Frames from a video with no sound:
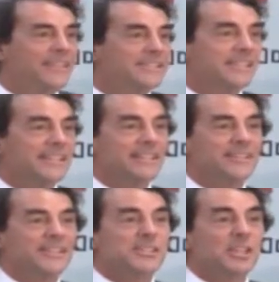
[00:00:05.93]
This
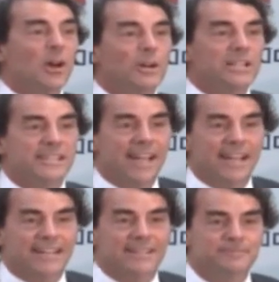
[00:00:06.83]
is so
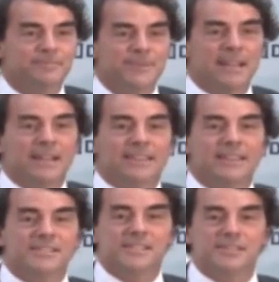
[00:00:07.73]
exciting.
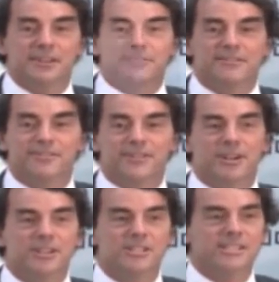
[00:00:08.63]
This is the
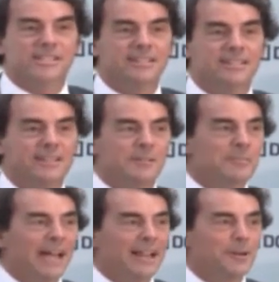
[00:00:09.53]
first
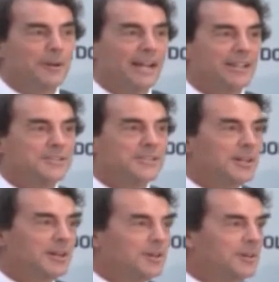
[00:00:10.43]
Palo
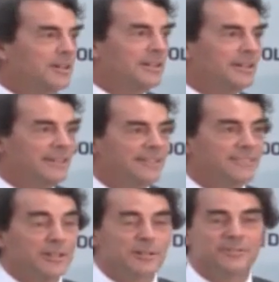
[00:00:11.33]
Alto
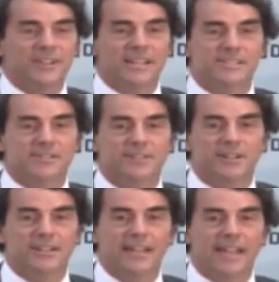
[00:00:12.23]
Film
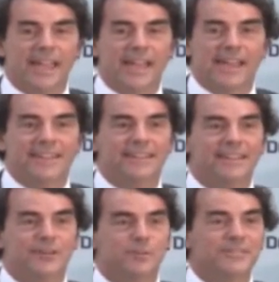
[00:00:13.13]
Festival,
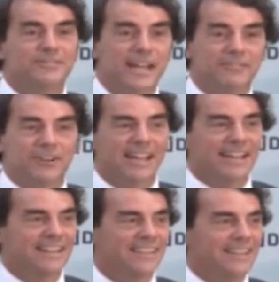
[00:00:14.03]
and we've never
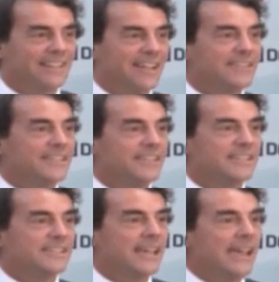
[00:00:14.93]
had anything like
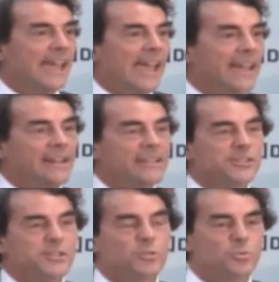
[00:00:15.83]
this, and
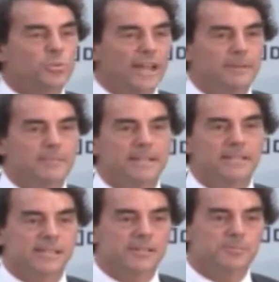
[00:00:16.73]
it's great
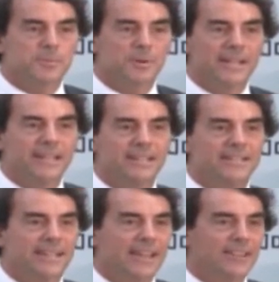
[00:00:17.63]
because it's bringing
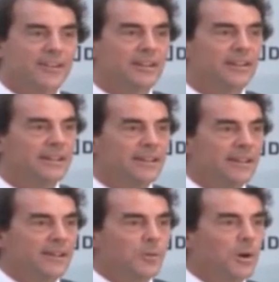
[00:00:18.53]
together
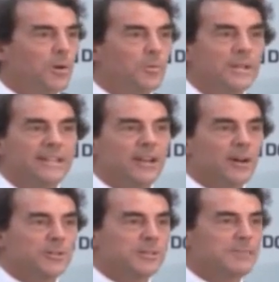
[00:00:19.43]
what we
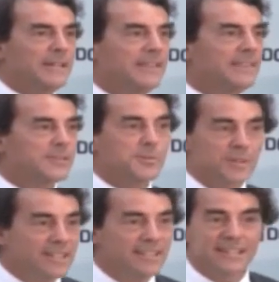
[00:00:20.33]
know to be this
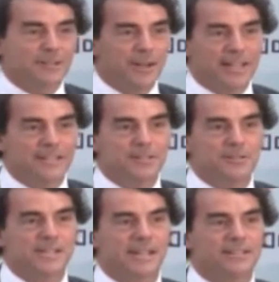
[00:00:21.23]
really great
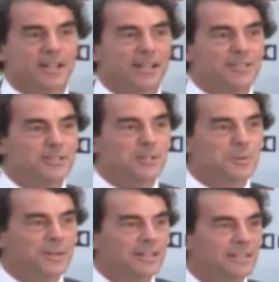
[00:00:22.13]
new technology
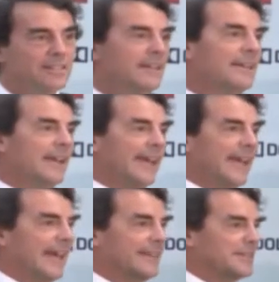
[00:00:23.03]
world
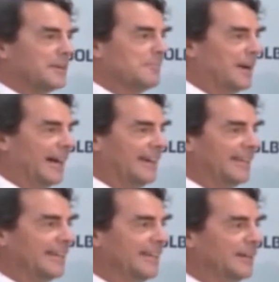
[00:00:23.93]
and
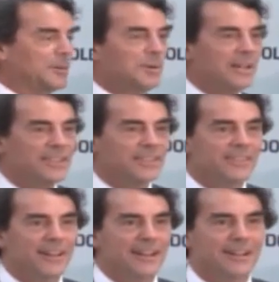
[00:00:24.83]
combining it
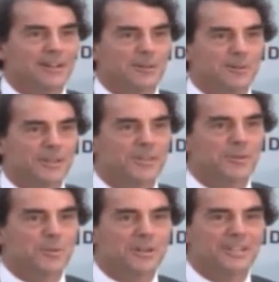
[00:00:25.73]
with
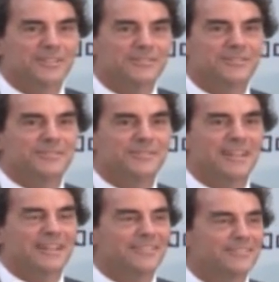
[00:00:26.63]
the world
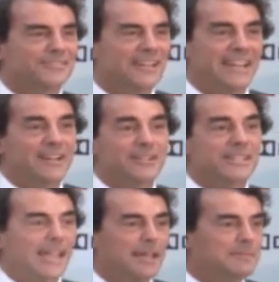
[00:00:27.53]
of
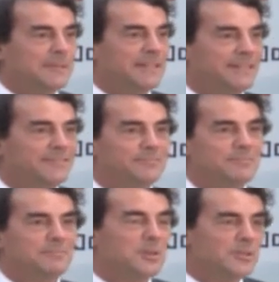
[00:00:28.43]
entertainment and
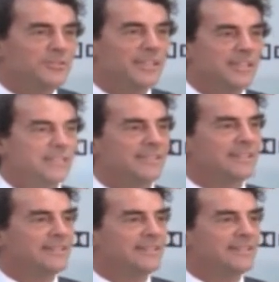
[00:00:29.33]
movies.